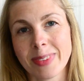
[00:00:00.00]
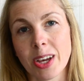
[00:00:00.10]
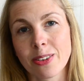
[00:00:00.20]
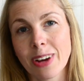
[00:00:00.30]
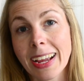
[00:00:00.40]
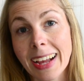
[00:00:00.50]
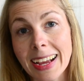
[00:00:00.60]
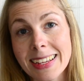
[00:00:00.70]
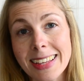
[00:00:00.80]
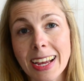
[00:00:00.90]
All right,
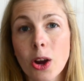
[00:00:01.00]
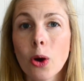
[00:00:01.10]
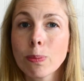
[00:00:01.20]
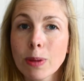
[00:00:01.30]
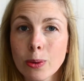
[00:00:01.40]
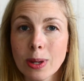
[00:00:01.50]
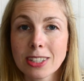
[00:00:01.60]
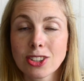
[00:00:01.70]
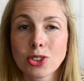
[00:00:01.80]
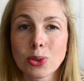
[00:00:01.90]
guys, I hope you
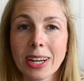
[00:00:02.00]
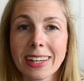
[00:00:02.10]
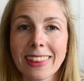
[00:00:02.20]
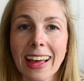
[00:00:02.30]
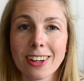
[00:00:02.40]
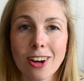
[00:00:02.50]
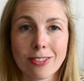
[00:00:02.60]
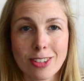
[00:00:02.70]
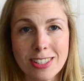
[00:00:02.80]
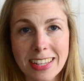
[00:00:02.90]
enjoyed that
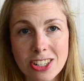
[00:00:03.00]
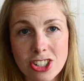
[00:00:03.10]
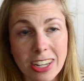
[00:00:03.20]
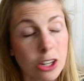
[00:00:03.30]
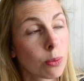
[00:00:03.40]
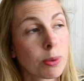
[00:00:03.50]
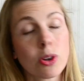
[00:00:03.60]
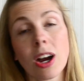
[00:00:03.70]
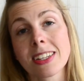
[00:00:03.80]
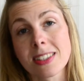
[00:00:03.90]
conversation. I hope you
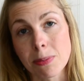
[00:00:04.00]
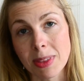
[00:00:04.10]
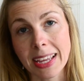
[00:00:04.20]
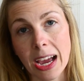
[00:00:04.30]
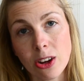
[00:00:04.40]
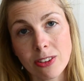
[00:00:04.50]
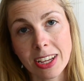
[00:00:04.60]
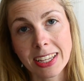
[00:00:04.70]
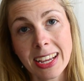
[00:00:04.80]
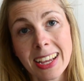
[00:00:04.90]
got something out of
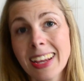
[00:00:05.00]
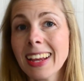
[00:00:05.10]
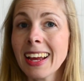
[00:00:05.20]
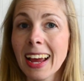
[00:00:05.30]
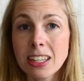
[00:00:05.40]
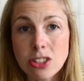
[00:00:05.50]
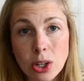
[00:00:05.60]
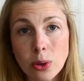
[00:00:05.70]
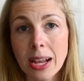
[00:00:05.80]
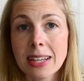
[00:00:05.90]
it. And
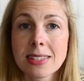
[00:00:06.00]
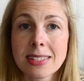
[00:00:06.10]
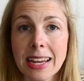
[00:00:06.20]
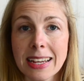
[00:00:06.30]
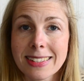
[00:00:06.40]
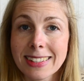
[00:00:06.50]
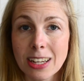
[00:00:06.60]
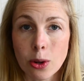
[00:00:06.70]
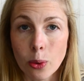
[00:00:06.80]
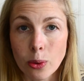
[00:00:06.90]
don't hesitate to get
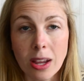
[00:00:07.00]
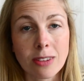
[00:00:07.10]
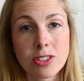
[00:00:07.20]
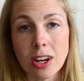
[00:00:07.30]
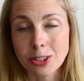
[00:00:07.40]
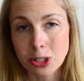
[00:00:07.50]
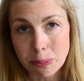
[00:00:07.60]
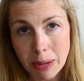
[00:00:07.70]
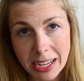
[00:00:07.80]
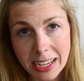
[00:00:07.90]
a hold of Dr.
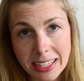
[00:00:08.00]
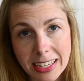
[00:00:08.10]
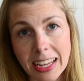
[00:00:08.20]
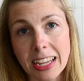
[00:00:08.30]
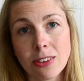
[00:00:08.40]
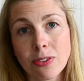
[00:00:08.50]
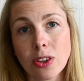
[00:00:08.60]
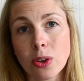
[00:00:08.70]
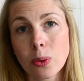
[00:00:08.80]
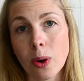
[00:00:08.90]
Megan if
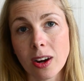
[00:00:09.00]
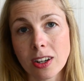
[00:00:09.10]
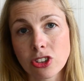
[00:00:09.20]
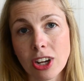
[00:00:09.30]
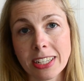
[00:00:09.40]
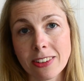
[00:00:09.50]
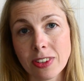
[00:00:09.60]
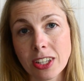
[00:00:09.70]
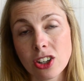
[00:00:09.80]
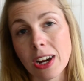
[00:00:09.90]
you are trying to
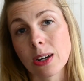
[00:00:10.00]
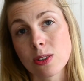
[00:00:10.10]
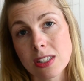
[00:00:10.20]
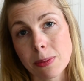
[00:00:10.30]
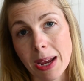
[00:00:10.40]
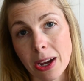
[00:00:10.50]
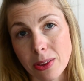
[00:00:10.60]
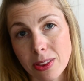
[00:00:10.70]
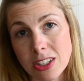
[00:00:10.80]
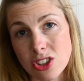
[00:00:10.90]
figure out some
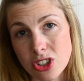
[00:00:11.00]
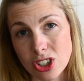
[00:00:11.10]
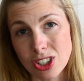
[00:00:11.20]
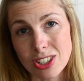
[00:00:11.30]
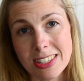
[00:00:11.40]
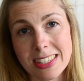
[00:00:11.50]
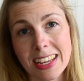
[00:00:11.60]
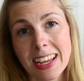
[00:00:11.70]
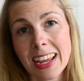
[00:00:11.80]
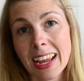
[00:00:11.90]
health concerns
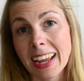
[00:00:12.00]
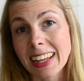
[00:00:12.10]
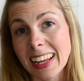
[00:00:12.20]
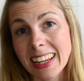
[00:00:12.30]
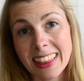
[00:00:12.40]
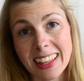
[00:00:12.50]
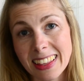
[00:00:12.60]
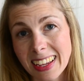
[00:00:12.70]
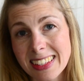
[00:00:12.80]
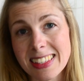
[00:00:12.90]
and anything
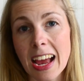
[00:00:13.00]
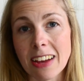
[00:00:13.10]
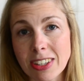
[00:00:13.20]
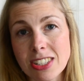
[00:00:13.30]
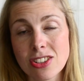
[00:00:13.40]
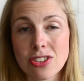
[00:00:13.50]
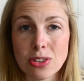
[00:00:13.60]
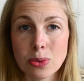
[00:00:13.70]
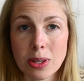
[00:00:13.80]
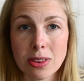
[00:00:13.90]
that is having to do
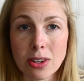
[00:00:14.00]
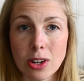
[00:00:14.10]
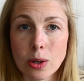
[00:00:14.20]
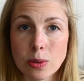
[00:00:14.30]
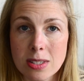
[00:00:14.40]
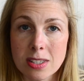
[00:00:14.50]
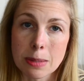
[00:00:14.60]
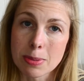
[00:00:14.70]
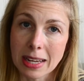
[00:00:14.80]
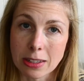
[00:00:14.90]
with your own sleep
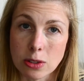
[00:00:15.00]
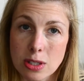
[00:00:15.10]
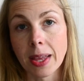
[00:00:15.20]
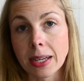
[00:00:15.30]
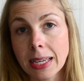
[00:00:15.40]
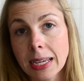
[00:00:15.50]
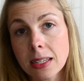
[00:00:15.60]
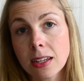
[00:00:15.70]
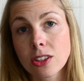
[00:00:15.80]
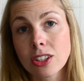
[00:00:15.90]
cycles.
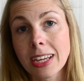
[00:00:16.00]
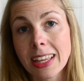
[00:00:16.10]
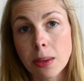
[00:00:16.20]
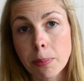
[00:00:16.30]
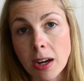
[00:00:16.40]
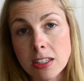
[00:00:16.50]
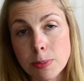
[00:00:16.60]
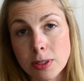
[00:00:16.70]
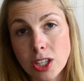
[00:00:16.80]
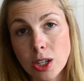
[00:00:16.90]
Again, look in the box
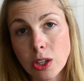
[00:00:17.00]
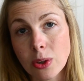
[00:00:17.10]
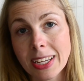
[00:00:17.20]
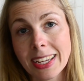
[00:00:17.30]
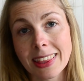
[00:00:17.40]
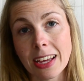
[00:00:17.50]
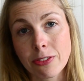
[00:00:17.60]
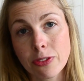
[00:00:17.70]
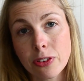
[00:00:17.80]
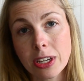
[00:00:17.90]
below. You can get
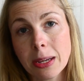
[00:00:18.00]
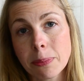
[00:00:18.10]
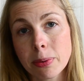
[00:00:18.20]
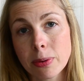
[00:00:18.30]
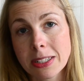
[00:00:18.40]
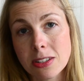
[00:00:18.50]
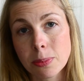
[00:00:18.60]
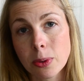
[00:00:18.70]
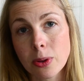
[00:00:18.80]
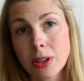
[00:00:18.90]
that free
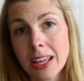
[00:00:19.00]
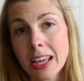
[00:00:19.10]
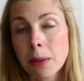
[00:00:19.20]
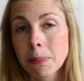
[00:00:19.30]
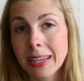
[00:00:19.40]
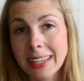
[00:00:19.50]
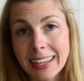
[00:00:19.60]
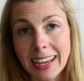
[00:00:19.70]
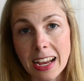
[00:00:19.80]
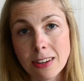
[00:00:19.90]
printable
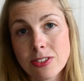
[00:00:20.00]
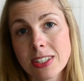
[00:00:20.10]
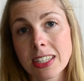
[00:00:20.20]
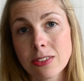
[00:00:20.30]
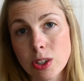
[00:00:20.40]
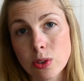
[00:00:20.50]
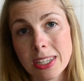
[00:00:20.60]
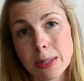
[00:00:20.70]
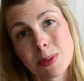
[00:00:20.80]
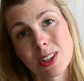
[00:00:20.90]
PDF to give you
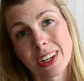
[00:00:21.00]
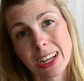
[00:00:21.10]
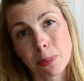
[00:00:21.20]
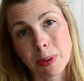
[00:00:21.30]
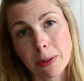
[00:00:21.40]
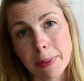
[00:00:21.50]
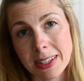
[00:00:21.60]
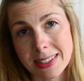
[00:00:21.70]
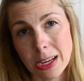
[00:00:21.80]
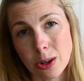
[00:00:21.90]
tips on helping to
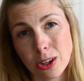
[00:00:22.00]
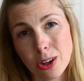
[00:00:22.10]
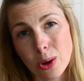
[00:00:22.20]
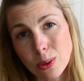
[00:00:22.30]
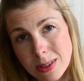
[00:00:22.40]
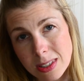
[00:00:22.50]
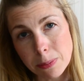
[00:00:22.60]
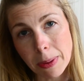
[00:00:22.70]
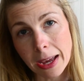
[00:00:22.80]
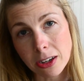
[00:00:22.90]
balance out your own sleep
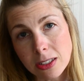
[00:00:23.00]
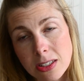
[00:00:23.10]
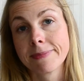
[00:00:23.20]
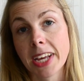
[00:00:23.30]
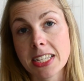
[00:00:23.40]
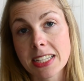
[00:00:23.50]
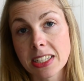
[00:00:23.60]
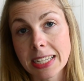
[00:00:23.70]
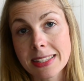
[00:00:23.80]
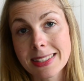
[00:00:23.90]
patterns. Until
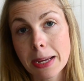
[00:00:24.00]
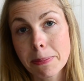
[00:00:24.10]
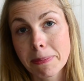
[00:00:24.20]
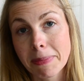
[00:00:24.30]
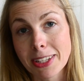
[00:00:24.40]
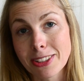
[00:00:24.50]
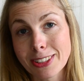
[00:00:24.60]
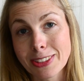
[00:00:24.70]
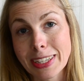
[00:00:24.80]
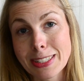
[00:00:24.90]
next time, I'll talk
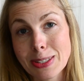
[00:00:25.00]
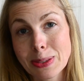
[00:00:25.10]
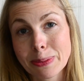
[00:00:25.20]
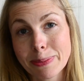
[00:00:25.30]
to you again soon.